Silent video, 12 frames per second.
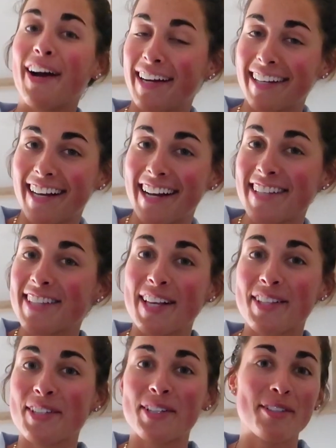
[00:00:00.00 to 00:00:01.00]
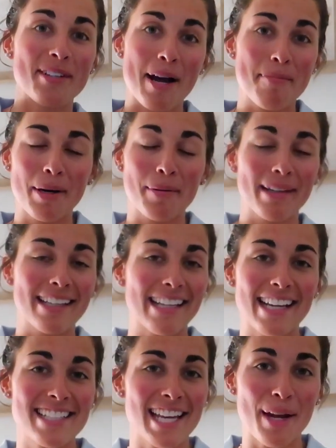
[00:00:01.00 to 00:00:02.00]
All right, guys, that's gonna wrap up my
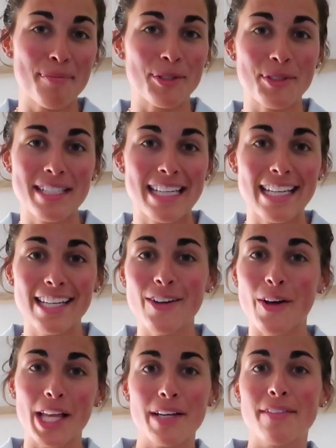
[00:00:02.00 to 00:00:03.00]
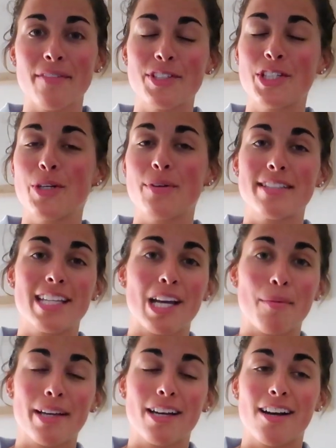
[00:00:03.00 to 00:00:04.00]
nighttime routine. All I have left to do is take
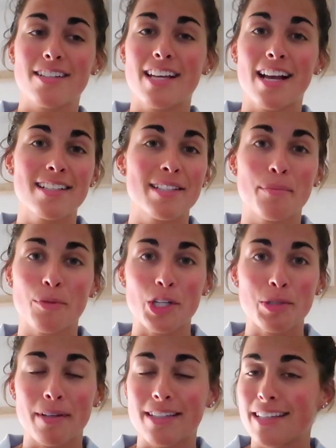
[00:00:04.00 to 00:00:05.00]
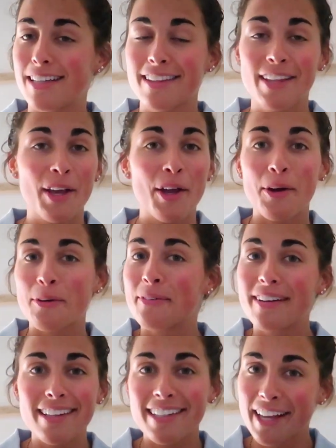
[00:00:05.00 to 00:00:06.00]
out my contacts and brush my teeth.
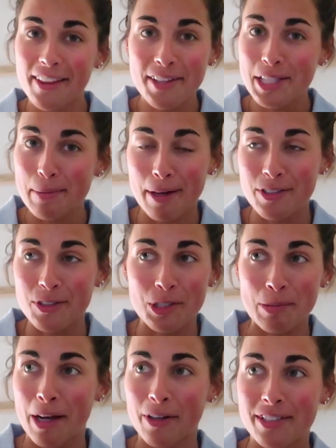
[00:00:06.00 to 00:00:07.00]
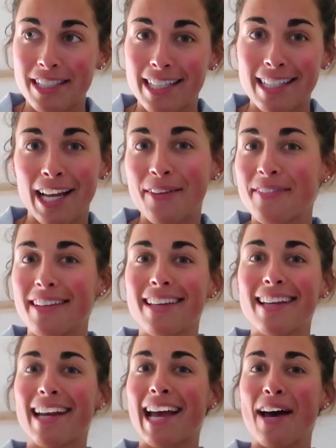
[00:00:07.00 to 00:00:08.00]
Really nothing special to my routine. I feel
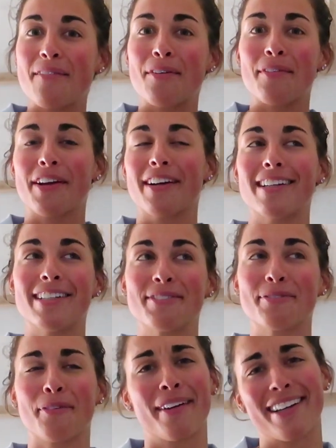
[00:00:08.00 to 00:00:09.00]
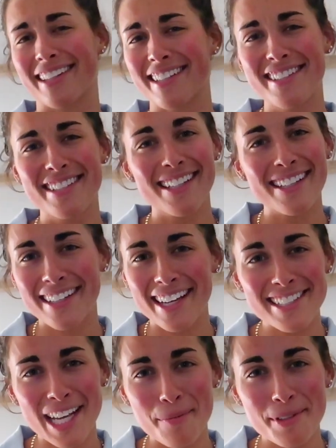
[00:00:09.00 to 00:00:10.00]
like I have a very realistic
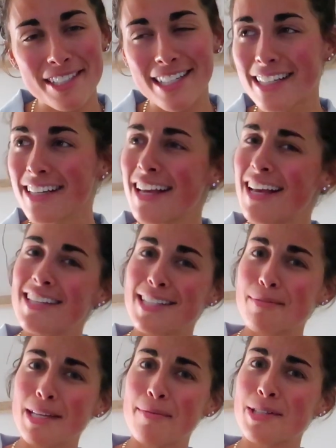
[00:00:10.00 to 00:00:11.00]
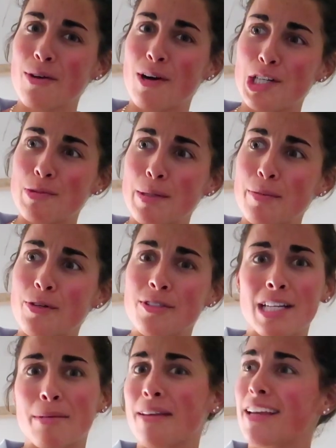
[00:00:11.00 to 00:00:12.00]
nighttime routine routine. Sometimes I wash pupils
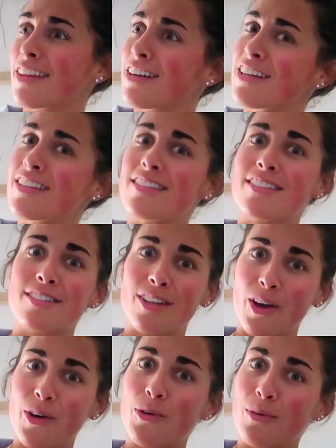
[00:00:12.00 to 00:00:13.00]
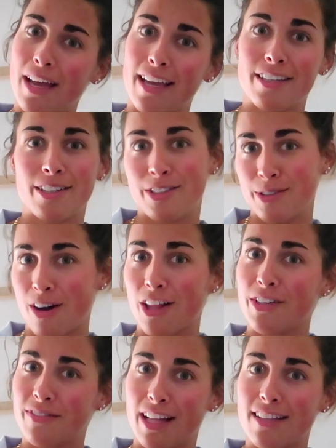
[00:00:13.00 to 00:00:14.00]
and I'm like, there is no way you do all
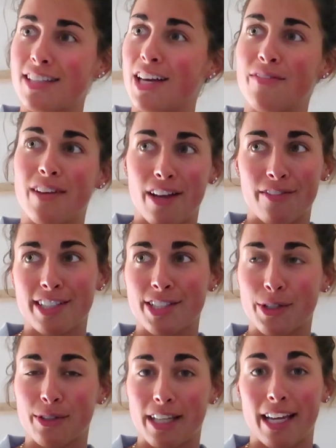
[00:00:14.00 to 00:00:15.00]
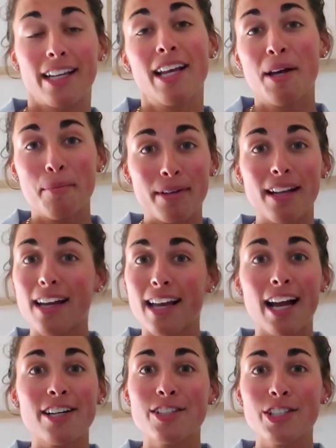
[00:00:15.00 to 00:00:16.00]
of that stuff every single night. But I
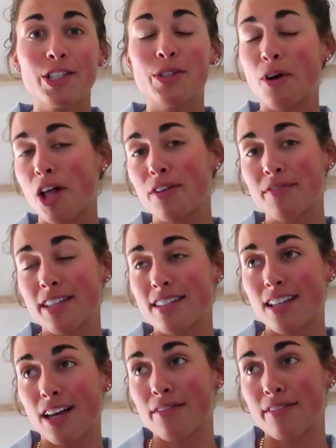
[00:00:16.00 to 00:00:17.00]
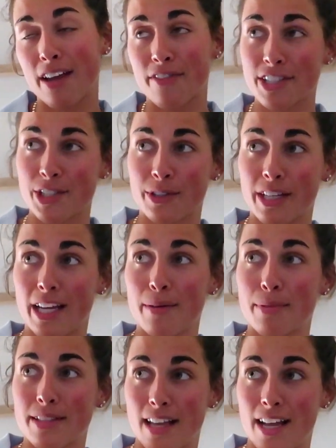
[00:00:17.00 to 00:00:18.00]
actually do all of this stuff every single night
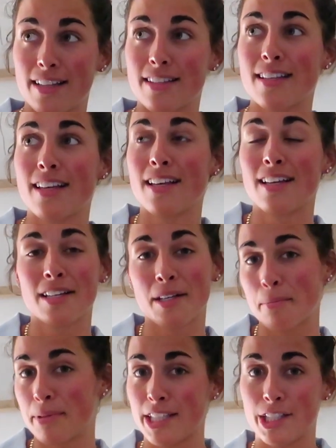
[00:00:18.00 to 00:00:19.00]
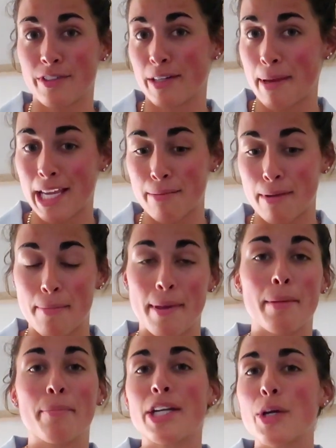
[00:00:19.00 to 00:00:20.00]
besides completely remaking my
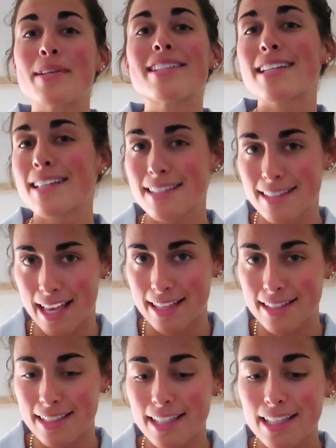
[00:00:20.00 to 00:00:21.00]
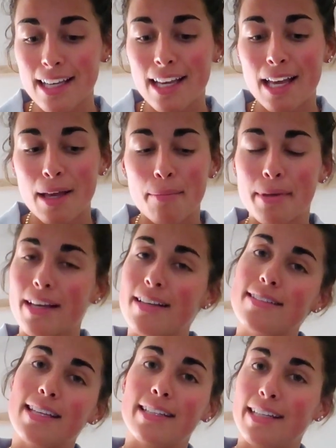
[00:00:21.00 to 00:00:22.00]
bed. But it was a necessity
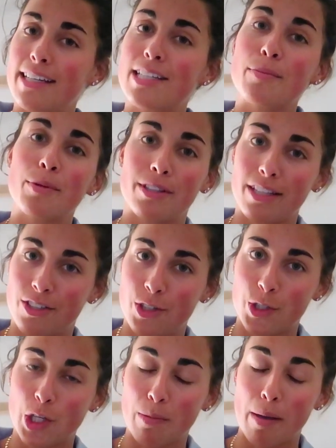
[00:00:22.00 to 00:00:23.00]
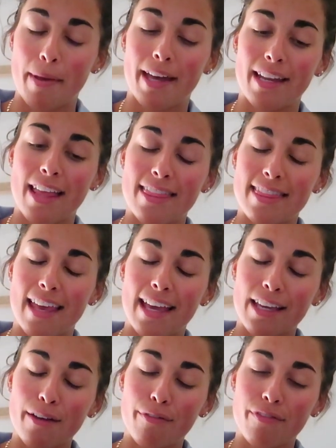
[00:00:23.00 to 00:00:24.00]
because I needed to put these sheets on my bed and
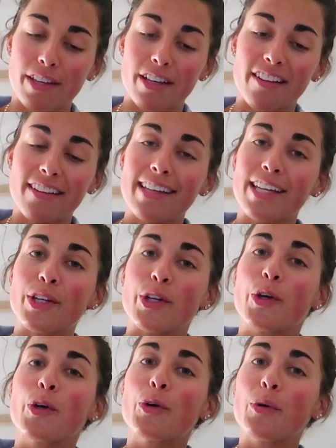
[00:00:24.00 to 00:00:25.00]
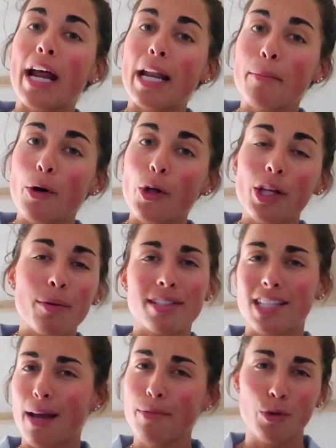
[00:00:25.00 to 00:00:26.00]
they feel incredible. It was
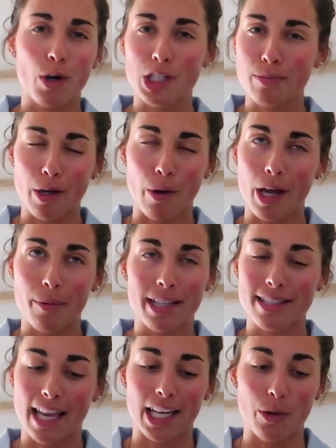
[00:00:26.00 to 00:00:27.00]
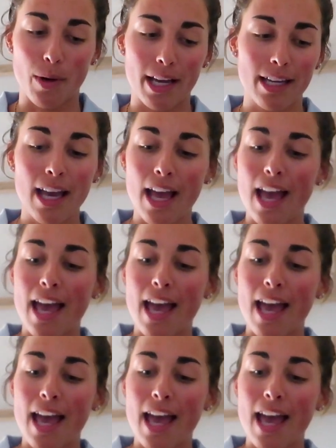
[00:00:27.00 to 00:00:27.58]
time to wash my white ones anyway.